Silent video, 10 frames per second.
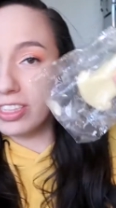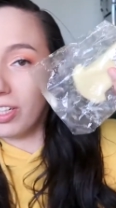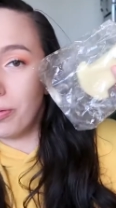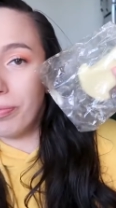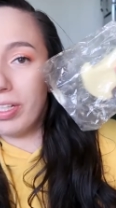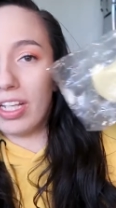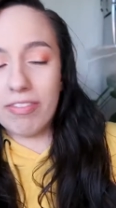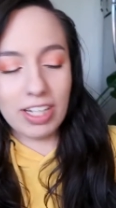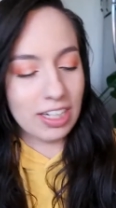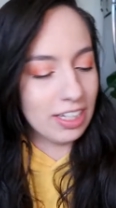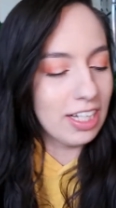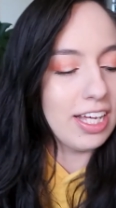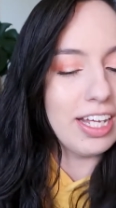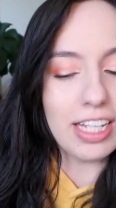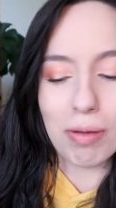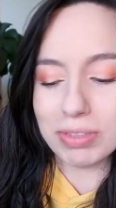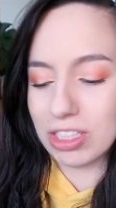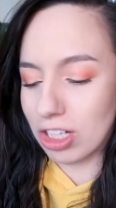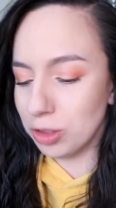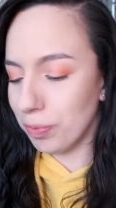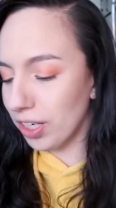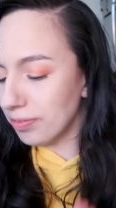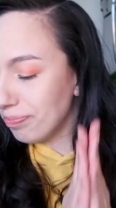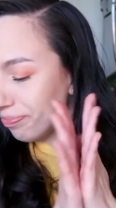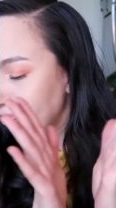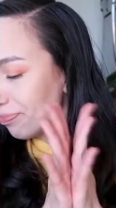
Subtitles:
So been loving that massage bar.